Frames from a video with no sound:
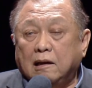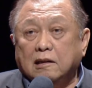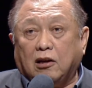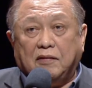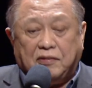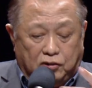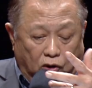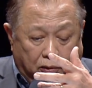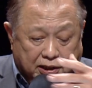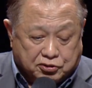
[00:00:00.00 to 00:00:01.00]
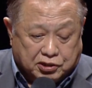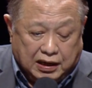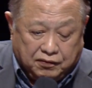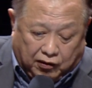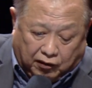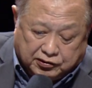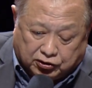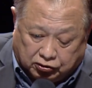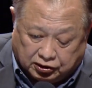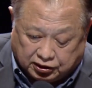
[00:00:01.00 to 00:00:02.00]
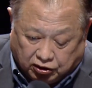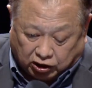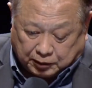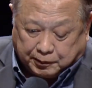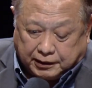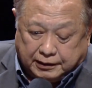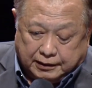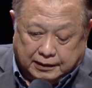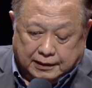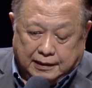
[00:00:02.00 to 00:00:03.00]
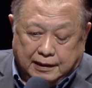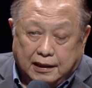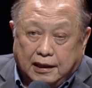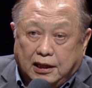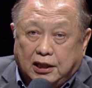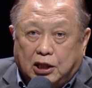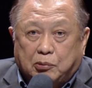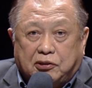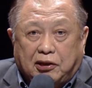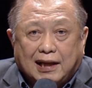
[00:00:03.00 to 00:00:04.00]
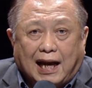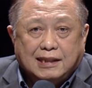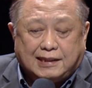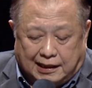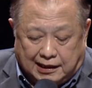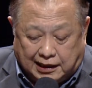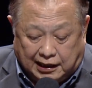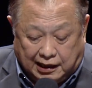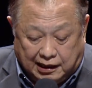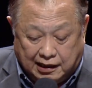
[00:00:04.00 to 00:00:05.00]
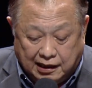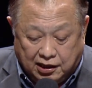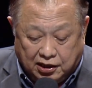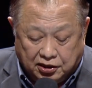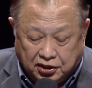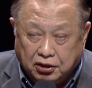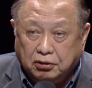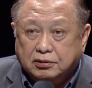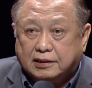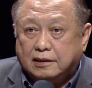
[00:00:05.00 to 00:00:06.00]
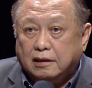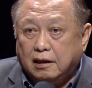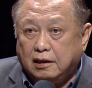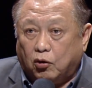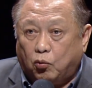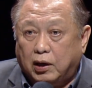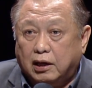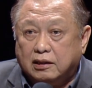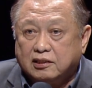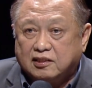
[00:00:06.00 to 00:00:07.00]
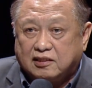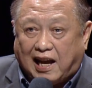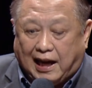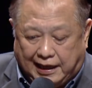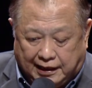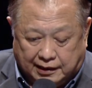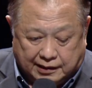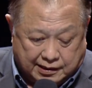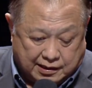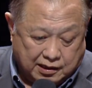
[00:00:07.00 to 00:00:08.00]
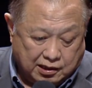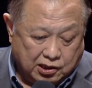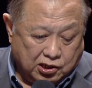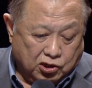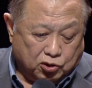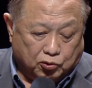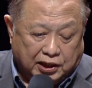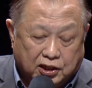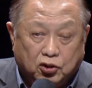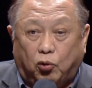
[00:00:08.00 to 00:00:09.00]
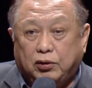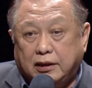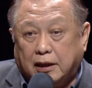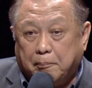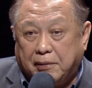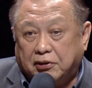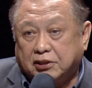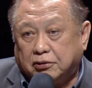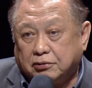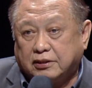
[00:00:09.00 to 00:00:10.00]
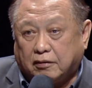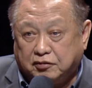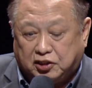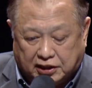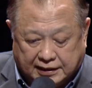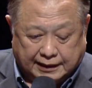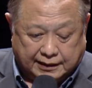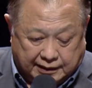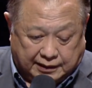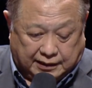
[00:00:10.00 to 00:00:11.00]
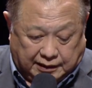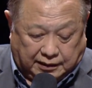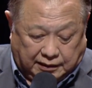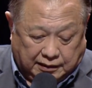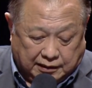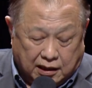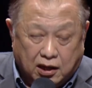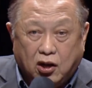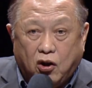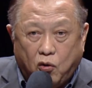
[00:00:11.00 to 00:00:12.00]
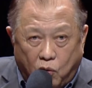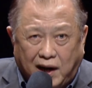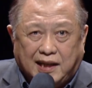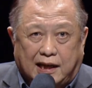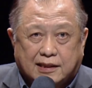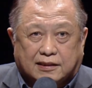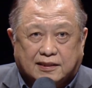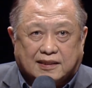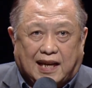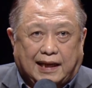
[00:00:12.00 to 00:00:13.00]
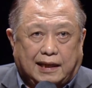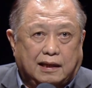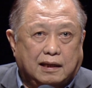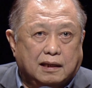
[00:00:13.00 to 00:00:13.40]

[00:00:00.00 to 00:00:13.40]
Now, if you know the drift of John's gospel, you will realize that he used the word signs to denote the miracles of Jesus. What is a sign?